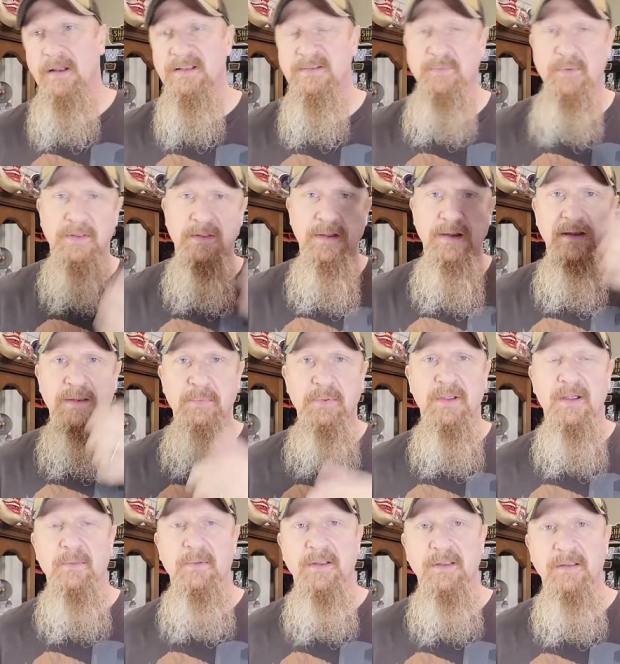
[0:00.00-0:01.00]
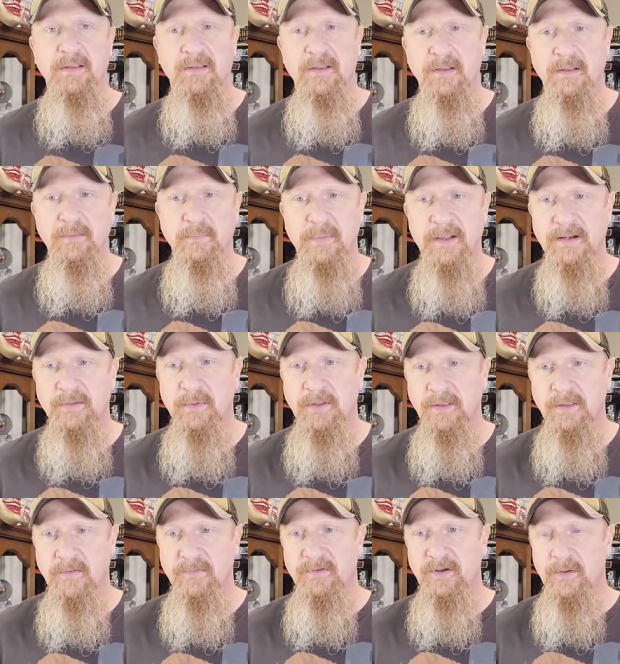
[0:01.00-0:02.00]
I sprayed the EDP on, my, on the back of my
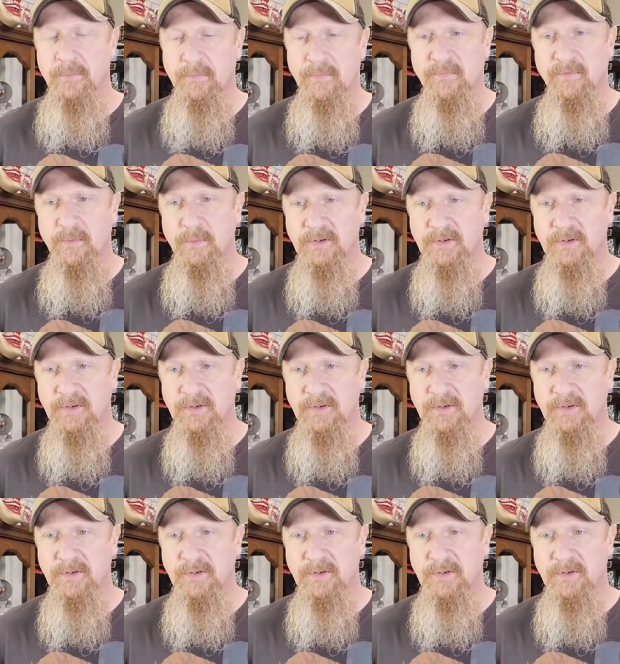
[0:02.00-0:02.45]
left arm a few